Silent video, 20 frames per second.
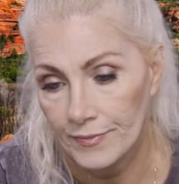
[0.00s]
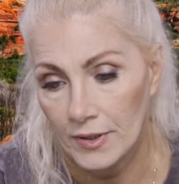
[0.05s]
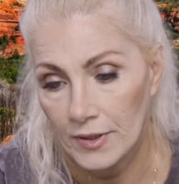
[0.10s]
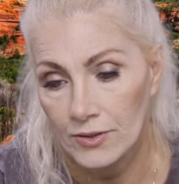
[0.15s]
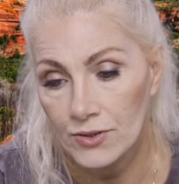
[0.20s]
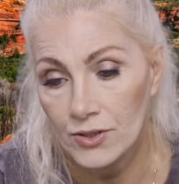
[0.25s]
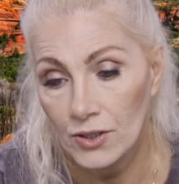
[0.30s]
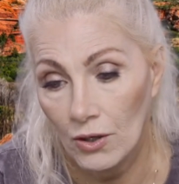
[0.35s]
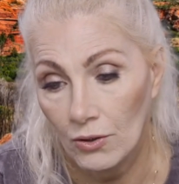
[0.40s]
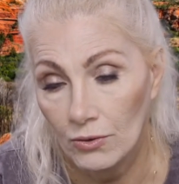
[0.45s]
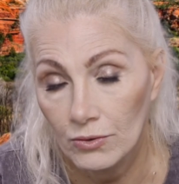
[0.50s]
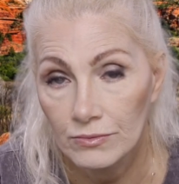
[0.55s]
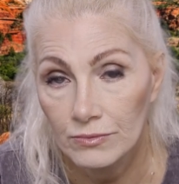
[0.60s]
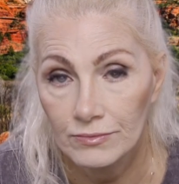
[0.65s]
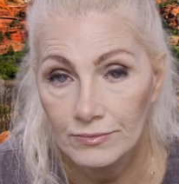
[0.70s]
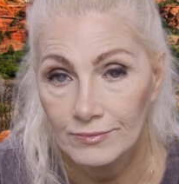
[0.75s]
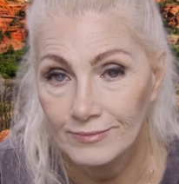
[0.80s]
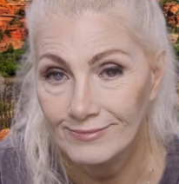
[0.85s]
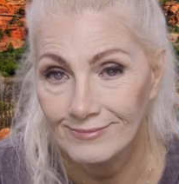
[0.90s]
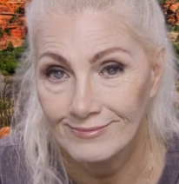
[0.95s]
So
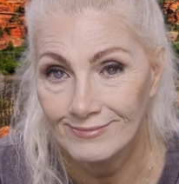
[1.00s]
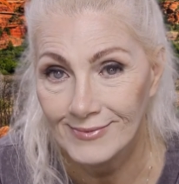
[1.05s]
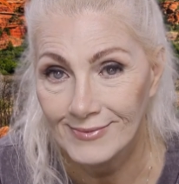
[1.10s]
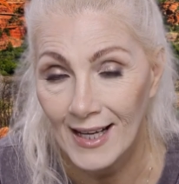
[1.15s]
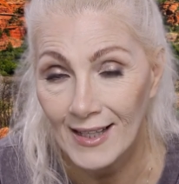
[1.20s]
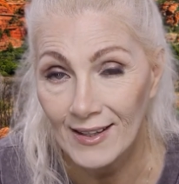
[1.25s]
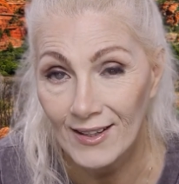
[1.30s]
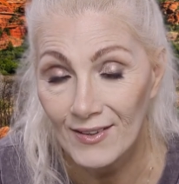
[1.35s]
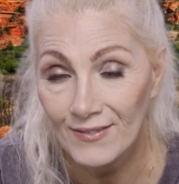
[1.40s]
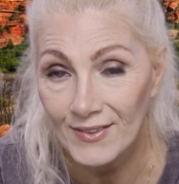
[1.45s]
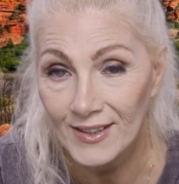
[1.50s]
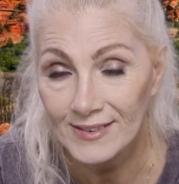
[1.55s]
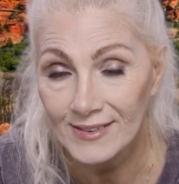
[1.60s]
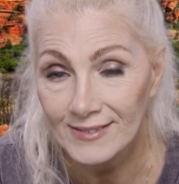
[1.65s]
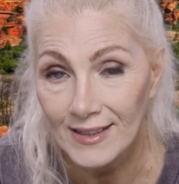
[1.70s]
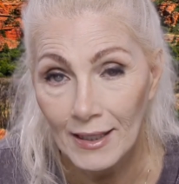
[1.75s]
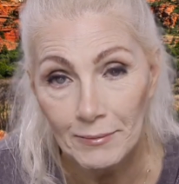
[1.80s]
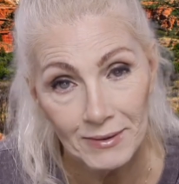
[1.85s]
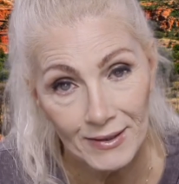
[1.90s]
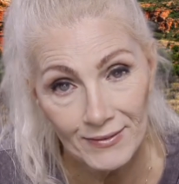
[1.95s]
I love it.
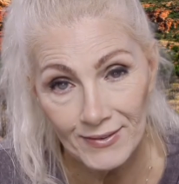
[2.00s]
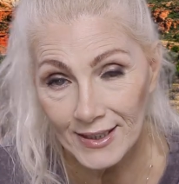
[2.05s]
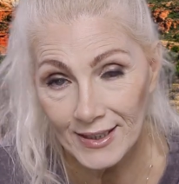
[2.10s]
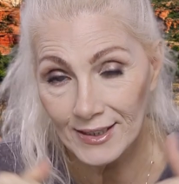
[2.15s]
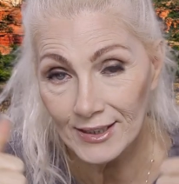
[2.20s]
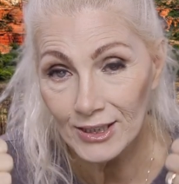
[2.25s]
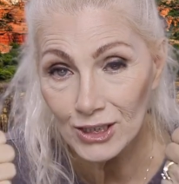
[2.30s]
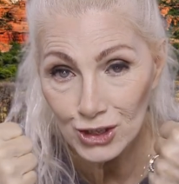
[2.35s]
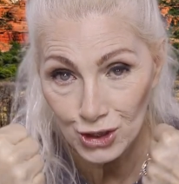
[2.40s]
I'm giving it